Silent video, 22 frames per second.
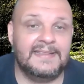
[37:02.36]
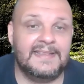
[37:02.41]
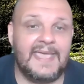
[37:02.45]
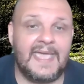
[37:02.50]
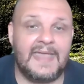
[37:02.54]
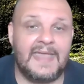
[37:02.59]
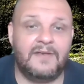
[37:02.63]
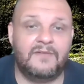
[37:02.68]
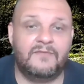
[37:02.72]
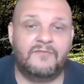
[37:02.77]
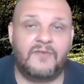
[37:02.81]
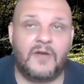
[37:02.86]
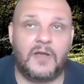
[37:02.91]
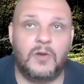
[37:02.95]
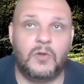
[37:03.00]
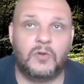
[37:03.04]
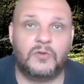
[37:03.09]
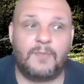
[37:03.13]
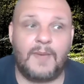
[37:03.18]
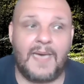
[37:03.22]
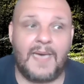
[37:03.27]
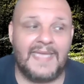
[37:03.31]
then
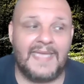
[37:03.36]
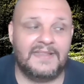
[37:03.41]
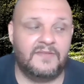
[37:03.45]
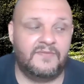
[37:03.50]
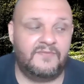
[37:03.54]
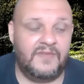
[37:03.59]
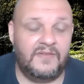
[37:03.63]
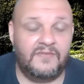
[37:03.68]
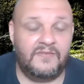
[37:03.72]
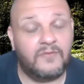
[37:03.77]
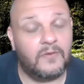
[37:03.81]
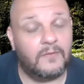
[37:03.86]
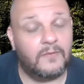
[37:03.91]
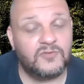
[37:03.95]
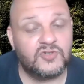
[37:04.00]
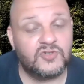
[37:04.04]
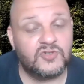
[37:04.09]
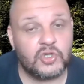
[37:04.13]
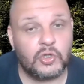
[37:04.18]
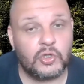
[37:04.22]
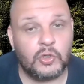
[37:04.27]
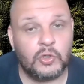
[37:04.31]
followed by the 5th of
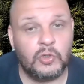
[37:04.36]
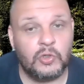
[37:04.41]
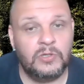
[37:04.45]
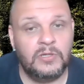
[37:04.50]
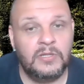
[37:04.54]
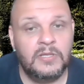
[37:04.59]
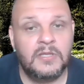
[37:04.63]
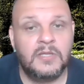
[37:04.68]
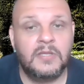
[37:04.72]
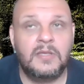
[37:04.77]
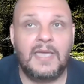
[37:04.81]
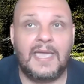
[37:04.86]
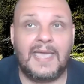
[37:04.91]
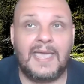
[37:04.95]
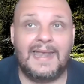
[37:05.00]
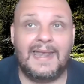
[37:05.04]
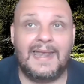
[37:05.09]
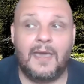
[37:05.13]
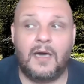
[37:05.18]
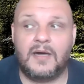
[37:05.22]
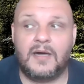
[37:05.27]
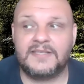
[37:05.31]
June,
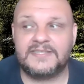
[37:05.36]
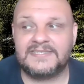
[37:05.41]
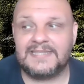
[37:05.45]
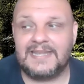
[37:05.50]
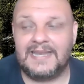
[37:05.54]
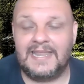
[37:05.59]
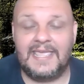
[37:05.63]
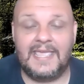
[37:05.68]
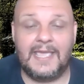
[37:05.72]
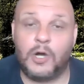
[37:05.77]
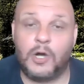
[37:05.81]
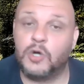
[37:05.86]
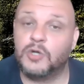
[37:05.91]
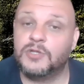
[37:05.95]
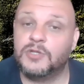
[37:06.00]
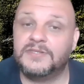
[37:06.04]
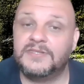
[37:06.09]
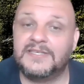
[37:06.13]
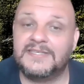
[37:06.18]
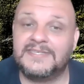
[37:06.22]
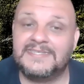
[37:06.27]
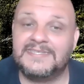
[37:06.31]
and lastly
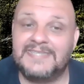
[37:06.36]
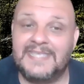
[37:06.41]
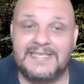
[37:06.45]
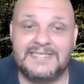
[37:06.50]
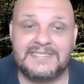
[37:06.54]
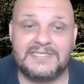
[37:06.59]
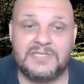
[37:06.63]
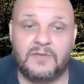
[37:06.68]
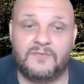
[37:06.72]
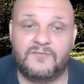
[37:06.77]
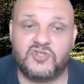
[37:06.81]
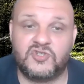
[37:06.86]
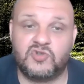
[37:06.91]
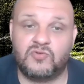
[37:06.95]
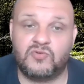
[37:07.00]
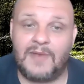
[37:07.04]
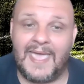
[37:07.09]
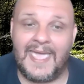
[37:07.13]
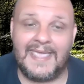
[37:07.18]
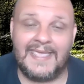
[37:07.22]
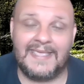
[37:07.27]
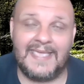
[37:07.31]
on the 6th of
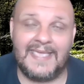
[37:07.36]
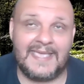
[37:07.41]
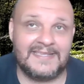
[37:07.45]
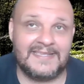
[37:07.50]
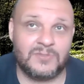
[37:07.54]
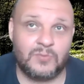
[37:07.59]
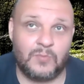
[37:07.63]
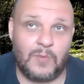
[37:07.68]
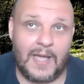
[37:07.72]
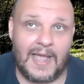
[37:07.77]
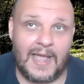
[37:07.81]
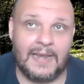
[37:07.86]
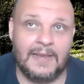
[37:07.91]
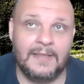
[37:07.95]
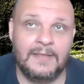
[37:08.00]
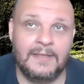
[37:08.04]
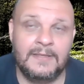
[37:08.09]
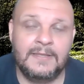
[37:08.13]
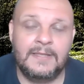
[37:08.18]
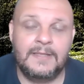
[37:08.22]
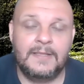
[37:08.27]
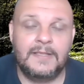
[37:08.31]
July as well.
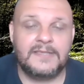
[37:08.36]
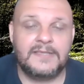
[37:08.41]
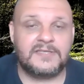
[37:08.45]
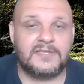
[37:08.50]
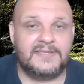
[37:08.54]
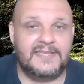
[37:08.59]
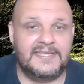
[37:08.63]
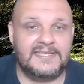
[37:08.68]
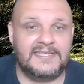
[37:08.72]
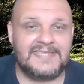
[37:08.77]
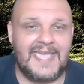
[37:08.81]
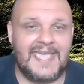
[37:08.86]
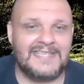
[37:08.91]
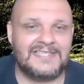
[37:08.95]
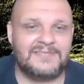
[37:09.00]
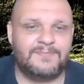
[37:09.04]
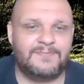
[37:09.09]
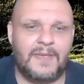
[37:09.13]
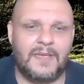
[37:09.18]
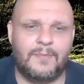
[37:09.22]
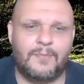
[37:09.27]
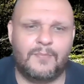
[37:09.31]
So this
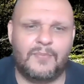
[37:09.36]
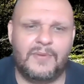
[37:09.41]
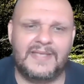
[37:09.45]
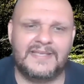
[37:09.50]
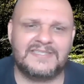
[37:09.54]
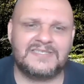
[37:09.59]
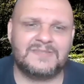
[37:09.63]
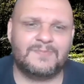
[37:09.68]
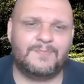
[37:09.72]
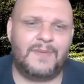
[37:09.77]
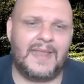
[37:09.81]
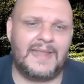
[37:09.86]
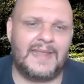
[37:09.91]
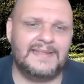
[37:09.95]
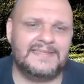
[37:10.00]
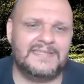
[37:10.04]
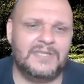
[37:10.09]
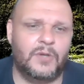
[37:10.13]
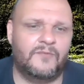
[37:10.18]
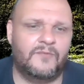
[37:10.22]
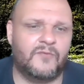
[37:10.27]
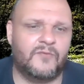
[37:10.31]
aspect brings
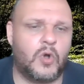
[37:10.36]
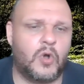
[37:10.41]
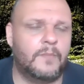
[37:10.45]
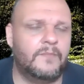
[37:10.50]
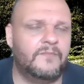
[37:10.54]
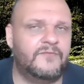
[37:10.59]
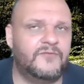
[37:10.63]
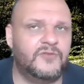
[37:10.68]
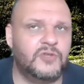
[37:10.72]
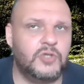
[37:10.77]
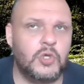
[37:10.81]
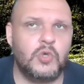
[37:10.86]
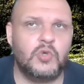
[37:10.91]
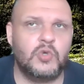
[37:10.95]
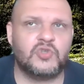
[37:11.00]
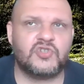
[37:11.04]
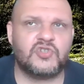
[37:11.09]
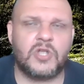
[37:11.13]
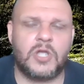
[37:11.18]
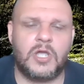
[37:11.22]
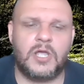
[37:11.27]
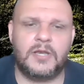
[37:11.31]
plenty of
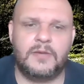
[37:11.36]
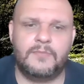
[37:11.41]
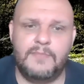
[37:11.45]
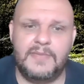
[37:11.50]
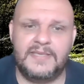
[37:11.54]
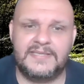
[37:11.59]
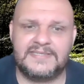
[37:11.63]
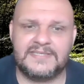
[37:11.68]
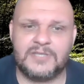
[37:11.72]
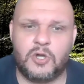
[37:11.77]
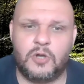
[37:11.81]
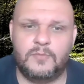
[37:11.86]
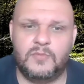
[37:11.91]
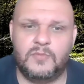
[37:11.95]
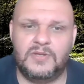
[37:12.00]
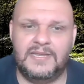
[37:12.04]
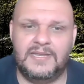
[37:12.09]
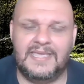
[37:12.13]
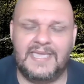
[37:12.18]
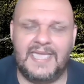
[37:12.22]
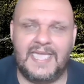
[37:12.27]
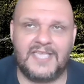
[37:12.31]
confusion,
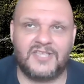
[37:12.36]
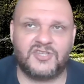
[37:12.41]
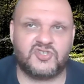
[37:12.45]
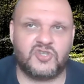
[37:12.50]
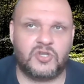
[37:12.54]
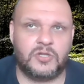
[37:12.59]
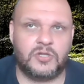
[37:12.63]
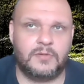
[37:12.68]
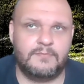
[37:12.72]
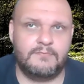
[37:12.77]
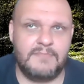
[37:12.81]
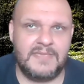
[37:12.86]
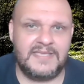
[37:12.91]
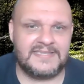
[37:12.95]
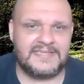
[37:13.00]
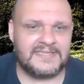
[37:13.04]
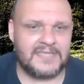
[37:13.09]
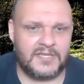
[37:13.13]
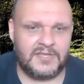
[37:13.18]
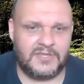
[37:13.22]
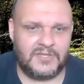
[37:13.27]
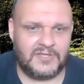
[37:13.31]
miscommunication,
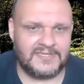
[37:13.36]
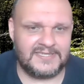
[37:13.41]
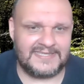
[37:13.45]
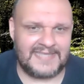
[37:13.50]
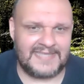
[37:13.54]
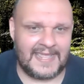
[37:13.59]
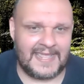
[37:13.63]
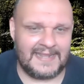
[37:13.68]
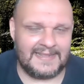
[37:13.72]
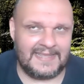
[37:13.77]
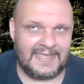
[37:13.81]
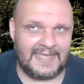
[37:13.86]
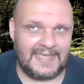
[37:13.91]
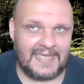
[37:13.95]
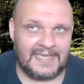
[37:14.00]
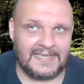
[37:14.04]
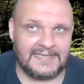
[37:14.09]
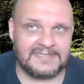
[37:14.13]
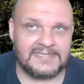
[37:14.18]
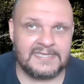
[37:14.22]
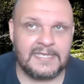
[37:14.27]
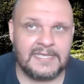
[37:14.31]

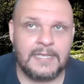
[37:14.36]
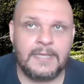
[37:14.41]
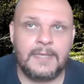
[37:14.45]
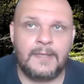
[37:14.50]
misunderstandings.